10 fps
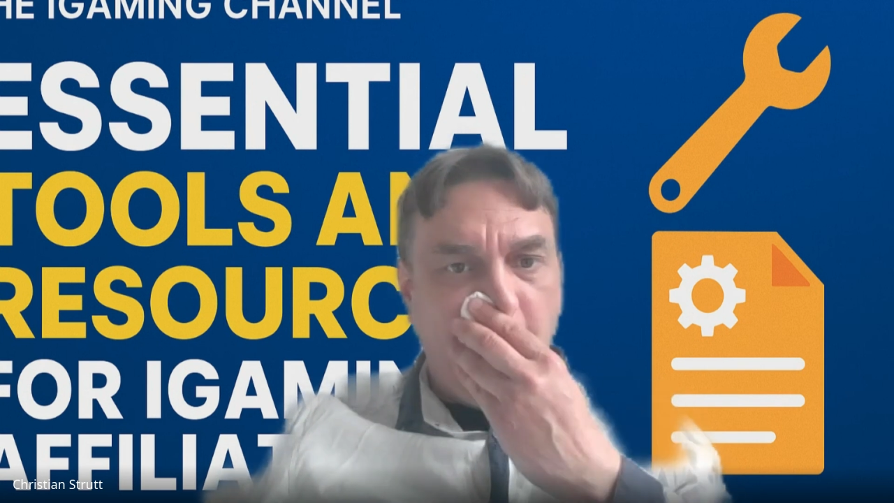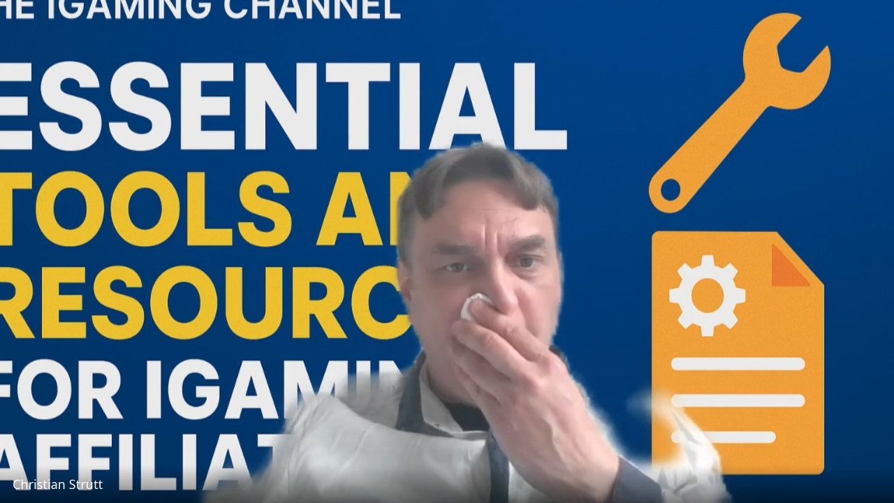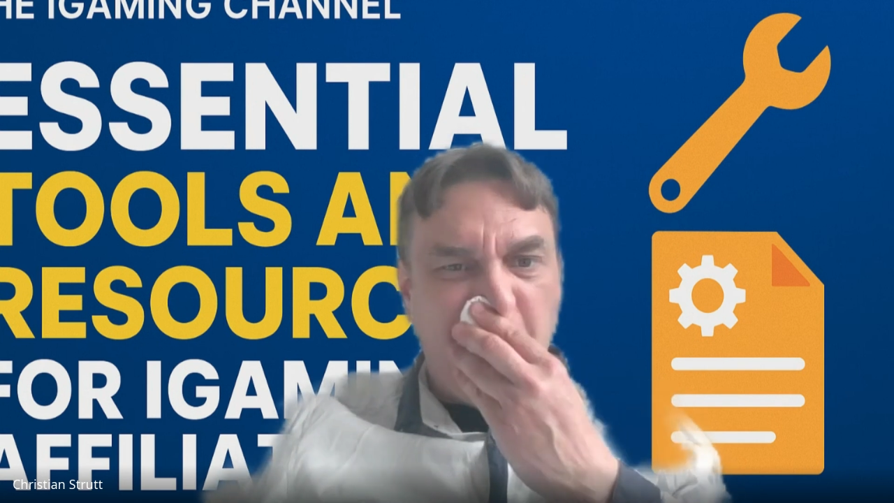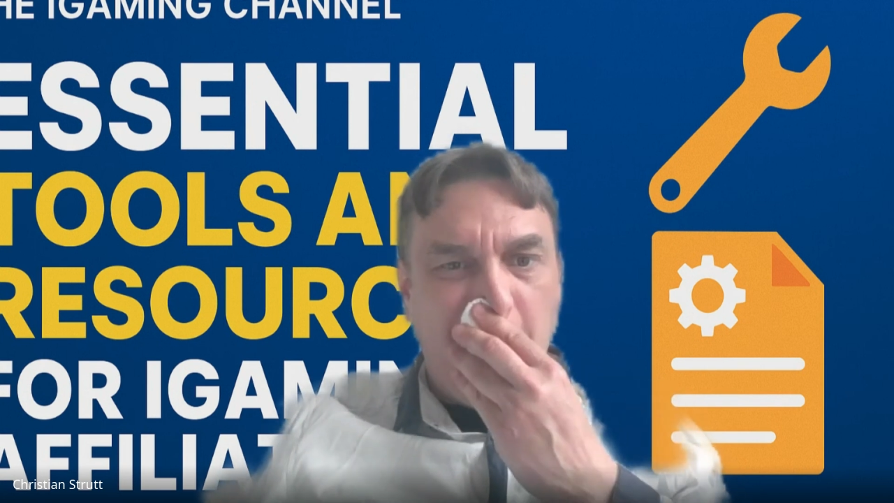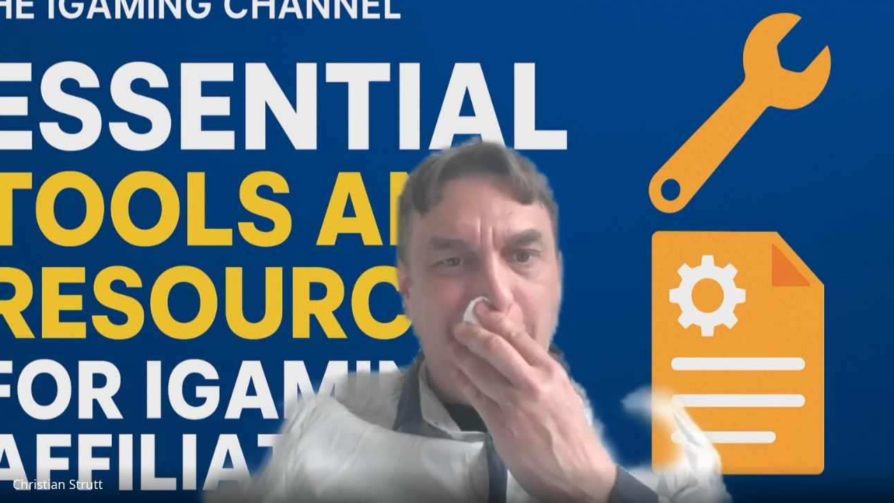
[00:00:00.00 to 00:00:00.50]

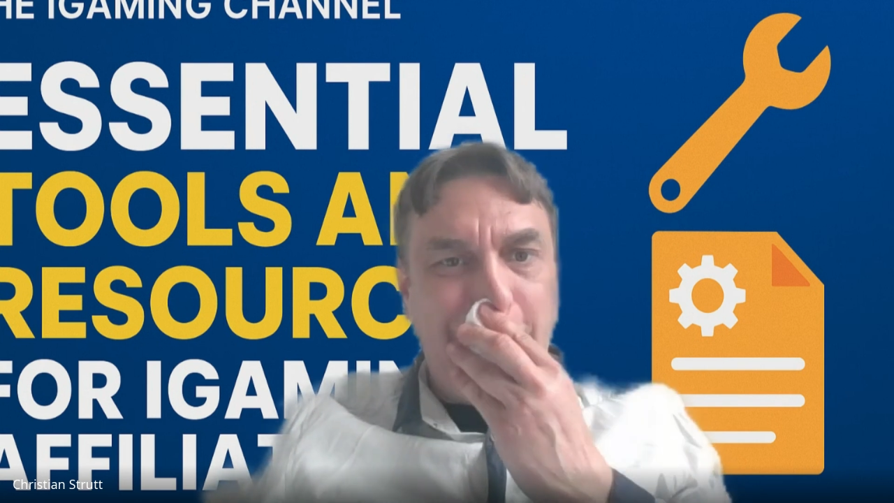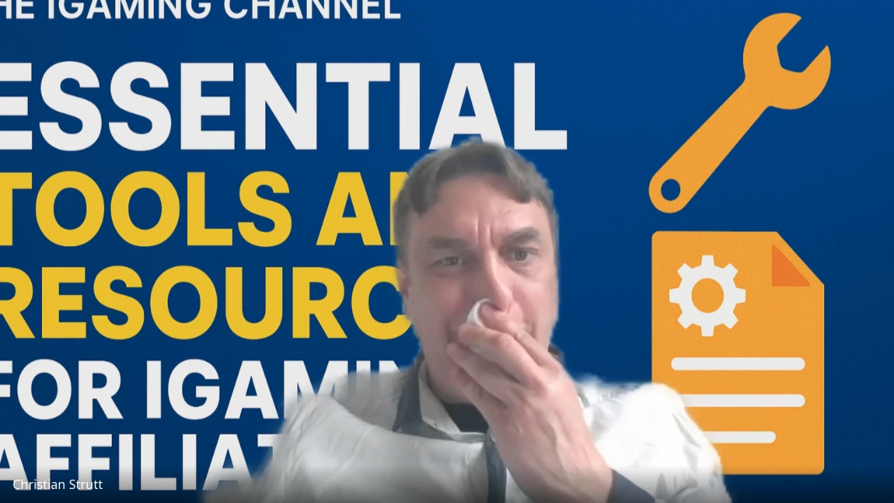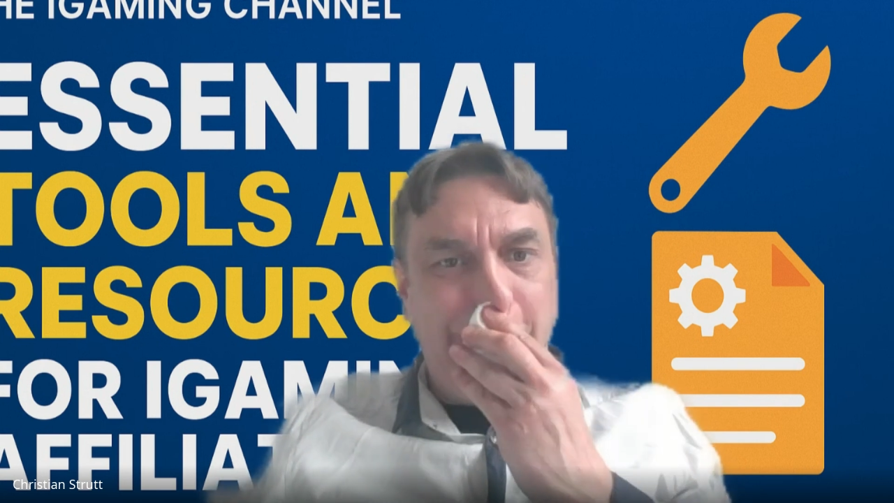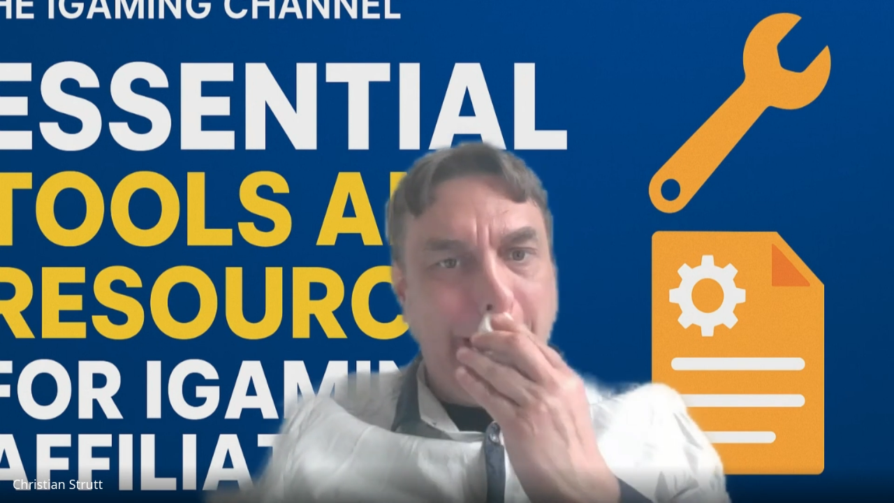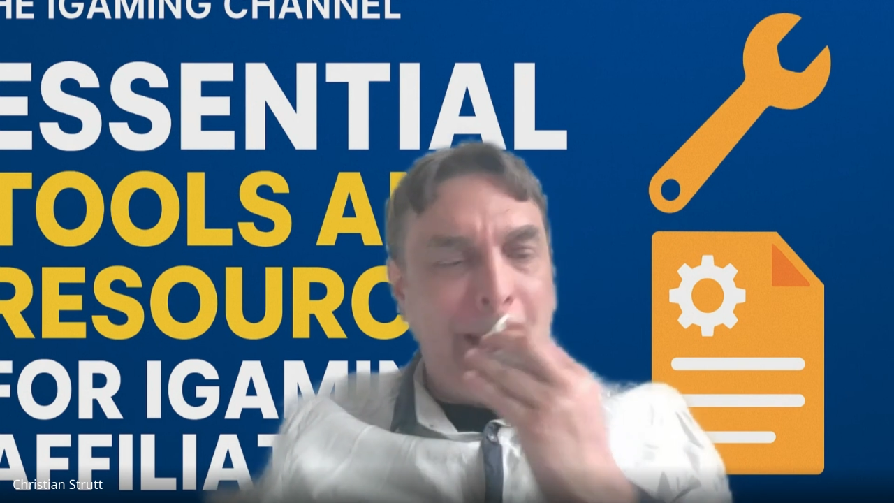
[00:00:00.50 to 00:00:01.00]

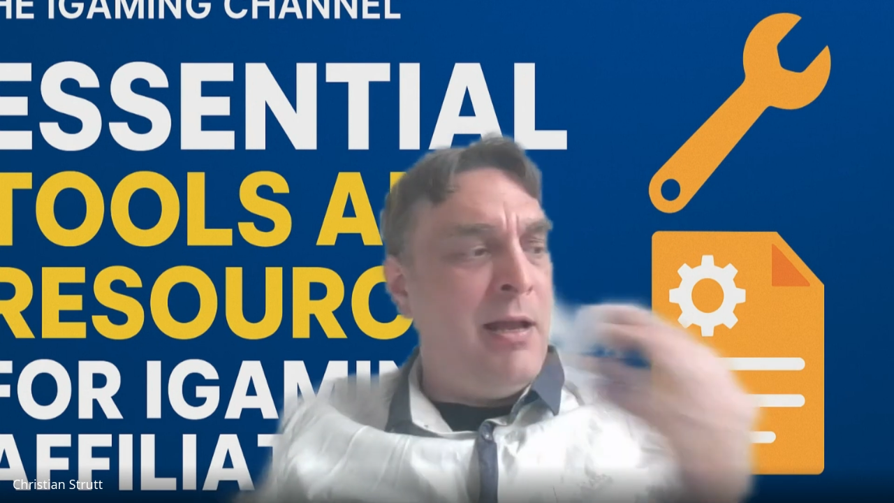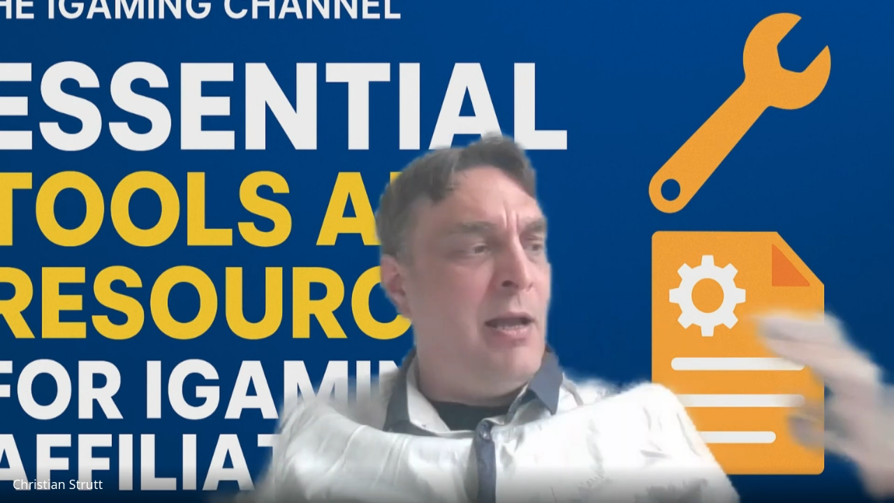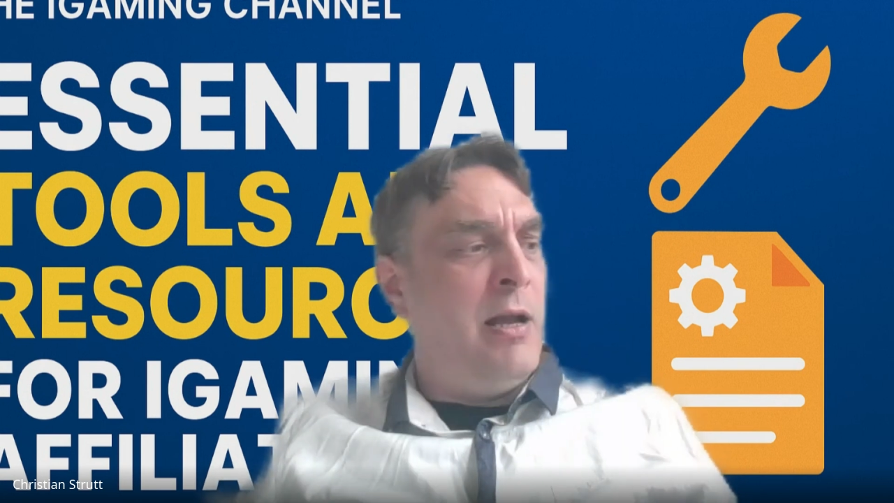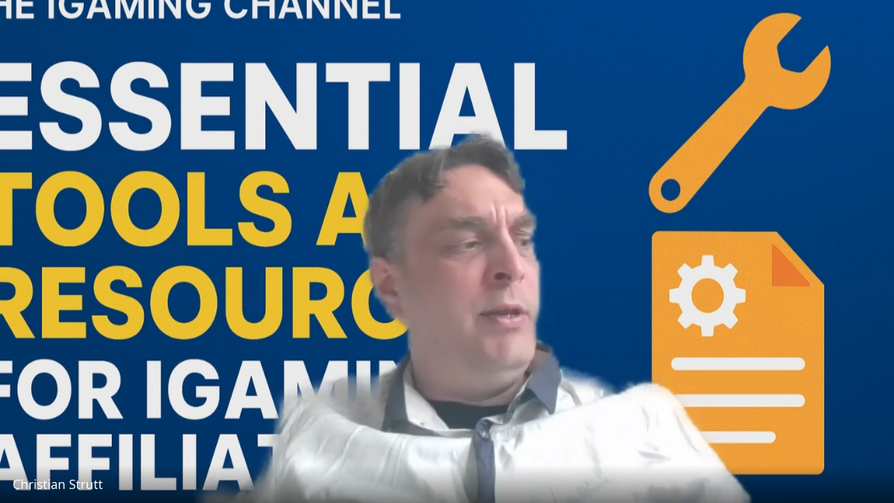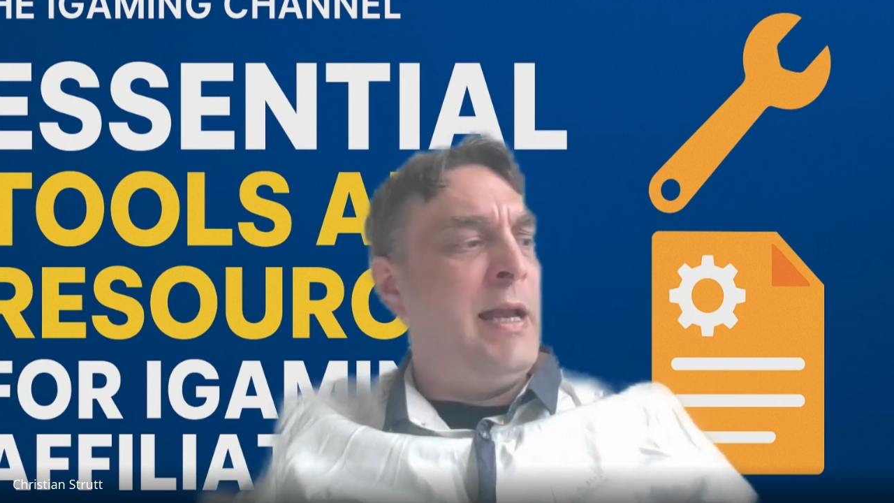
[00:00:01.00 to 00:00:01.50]
advice
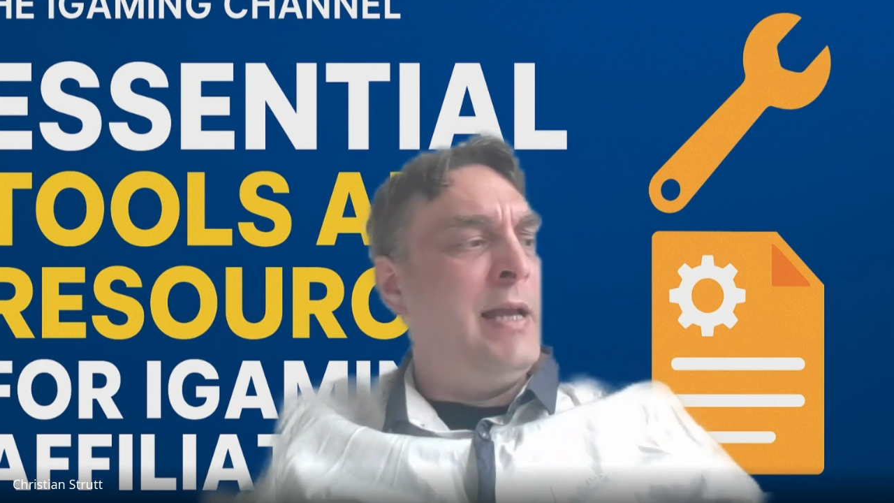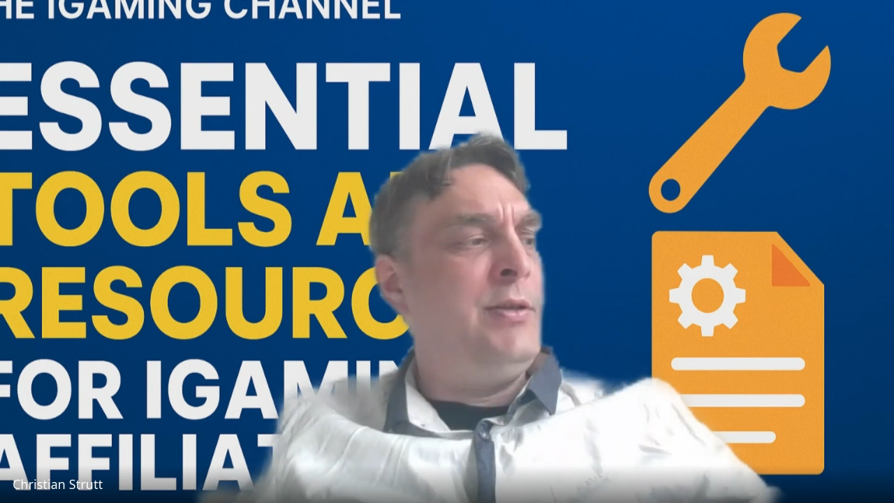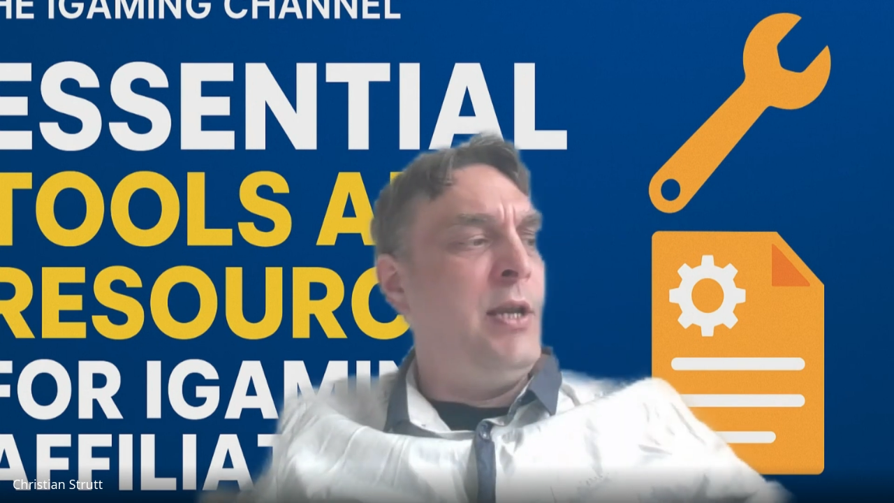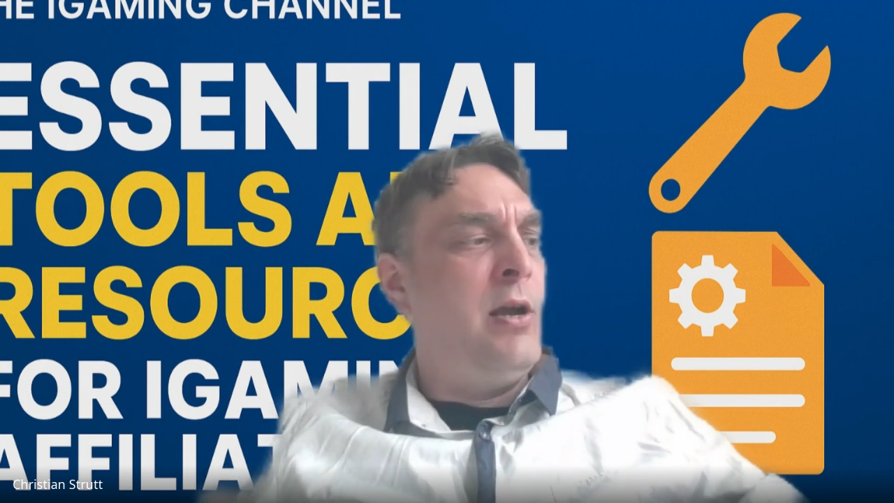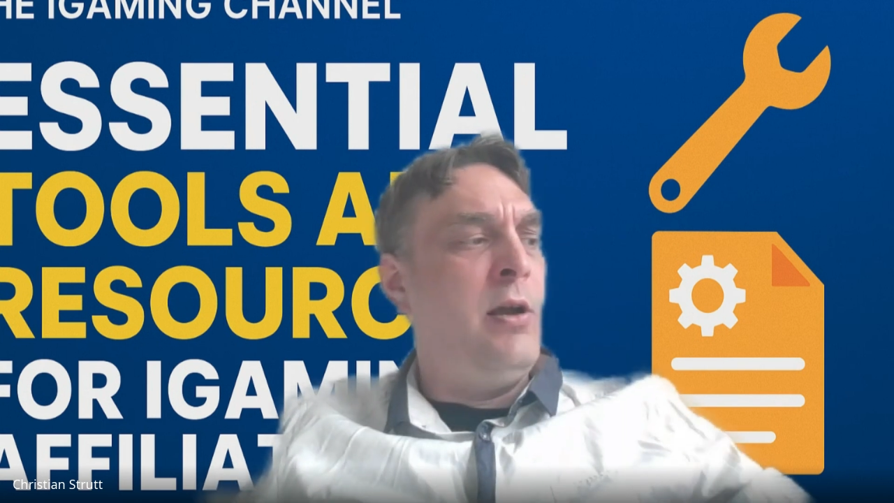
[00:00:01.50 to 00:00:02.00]
with your
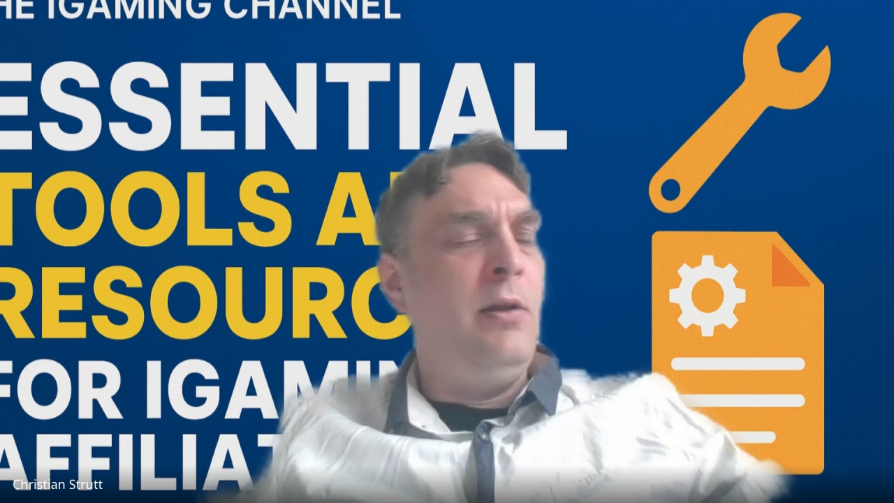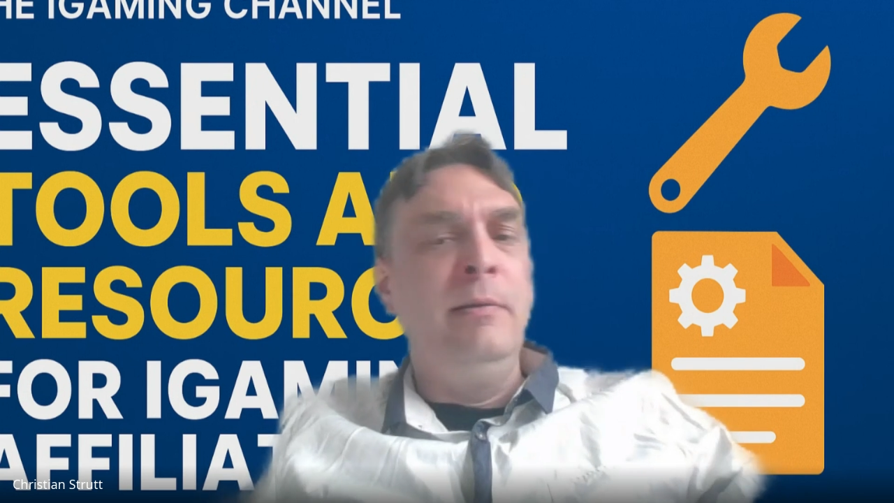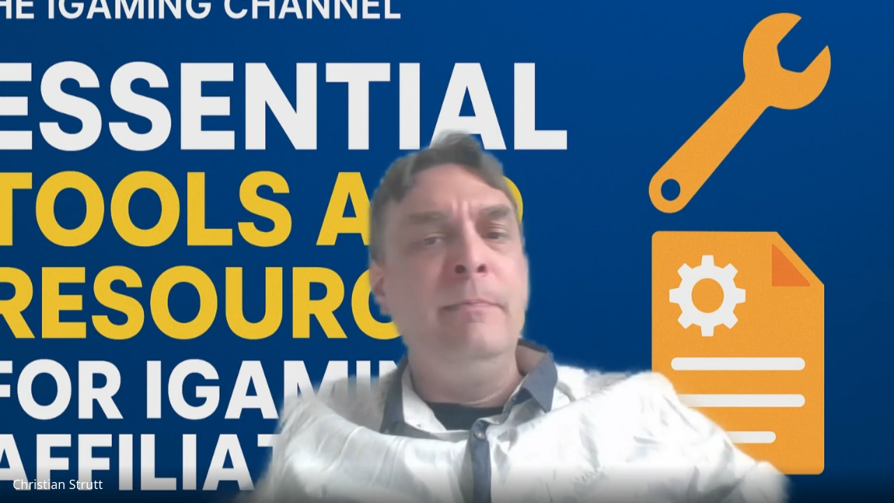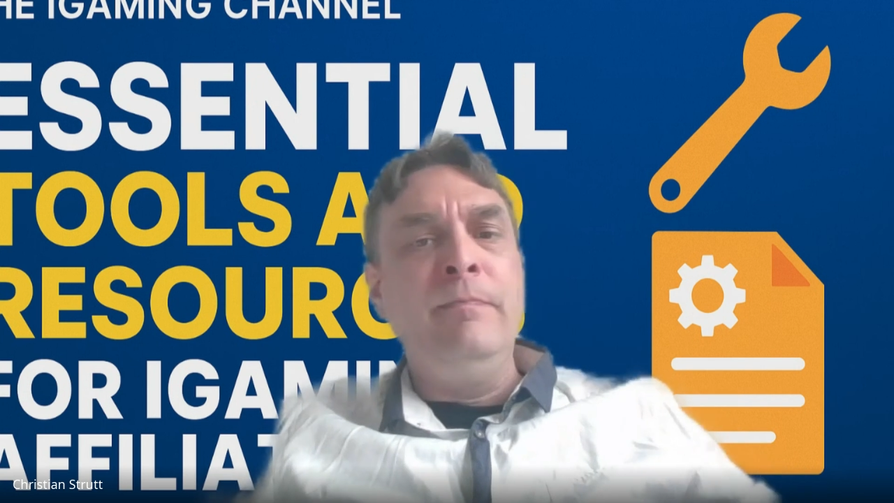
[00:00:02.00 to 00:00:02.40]
SEO,